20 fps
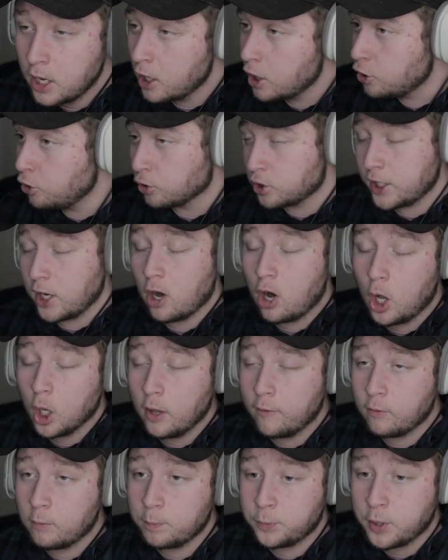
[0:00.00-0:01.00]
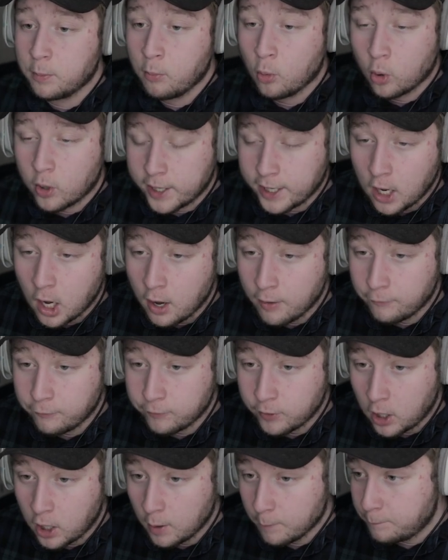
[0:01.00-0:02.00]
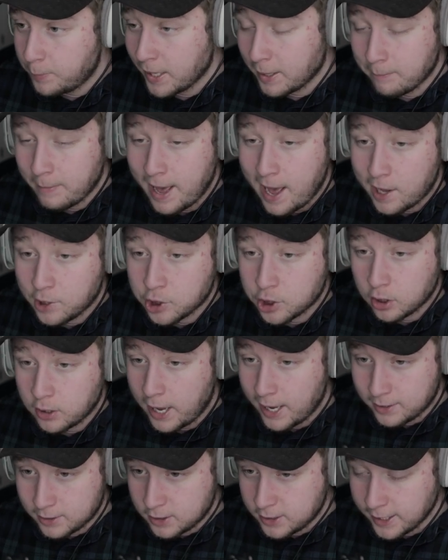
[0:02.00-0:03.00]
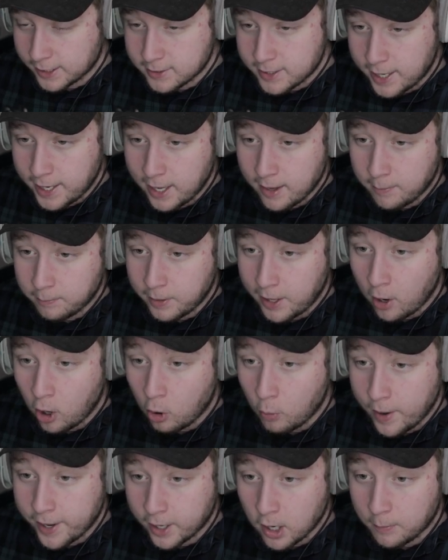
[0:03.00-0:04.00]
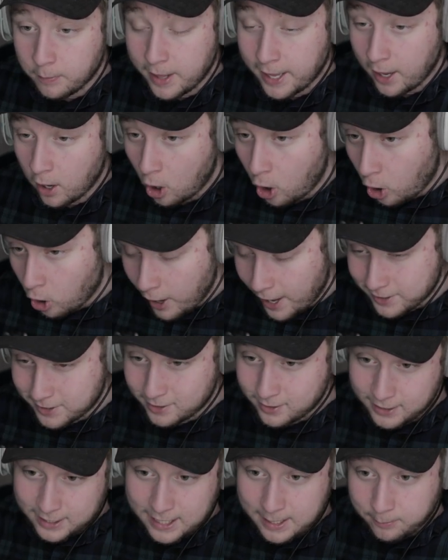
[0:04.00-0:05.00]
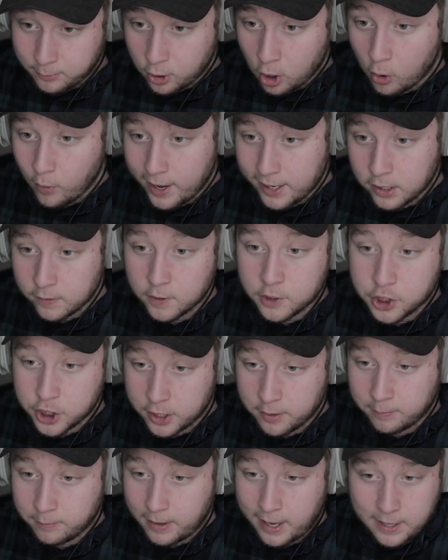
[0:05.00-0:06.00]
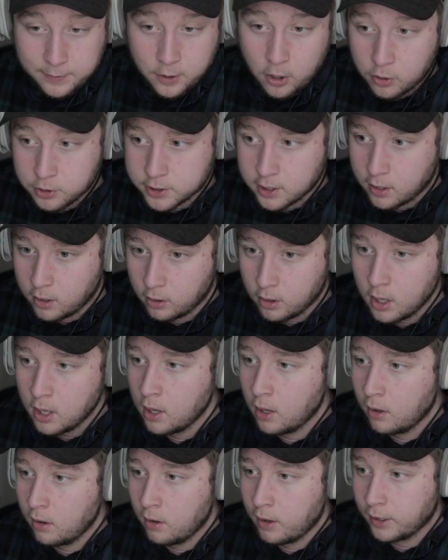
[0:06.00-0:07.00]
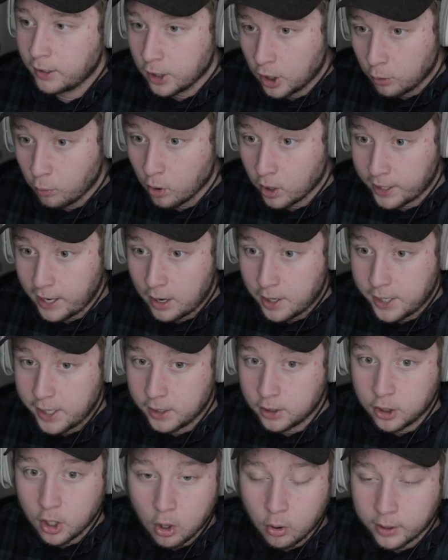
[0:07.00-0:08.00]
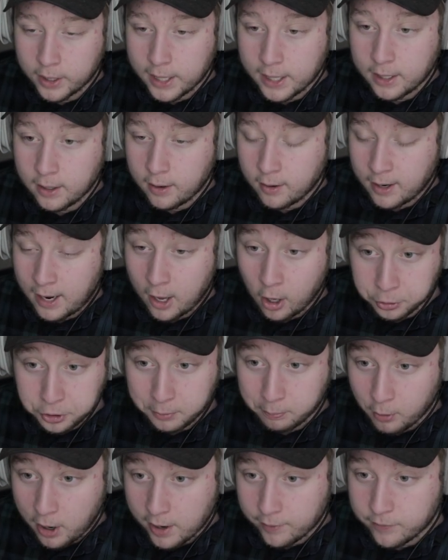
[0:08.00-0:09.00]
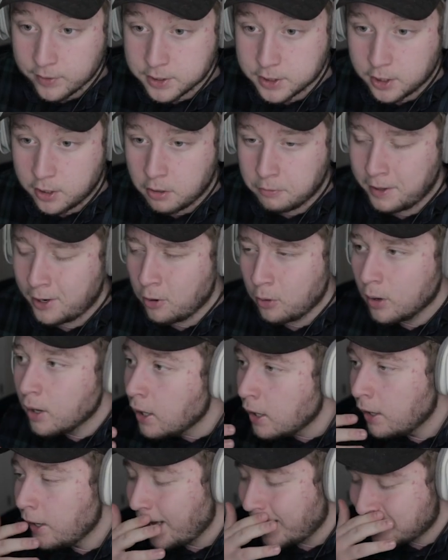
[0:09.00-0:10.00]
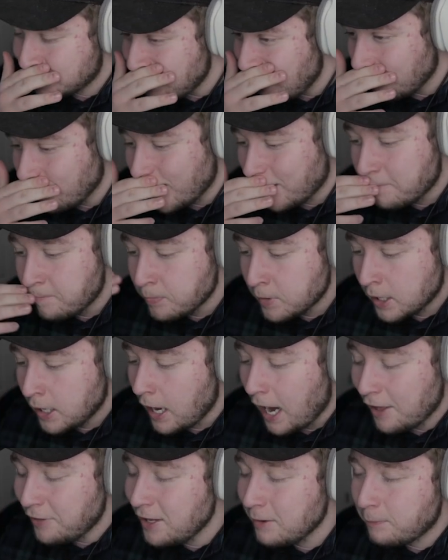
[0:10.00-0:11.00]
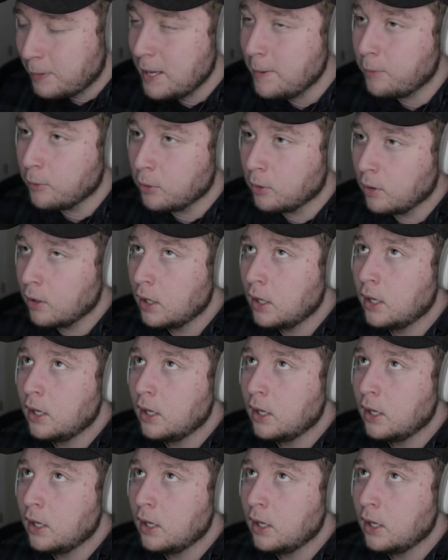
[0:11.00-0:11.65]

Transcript: You'll see all of them the morning of a big match at 6 a.m. They all wake up. They all, as a team, go into the gym at the hotel, get a workout in, go get a healthy breakfast. You know, they don't. It's not like I think people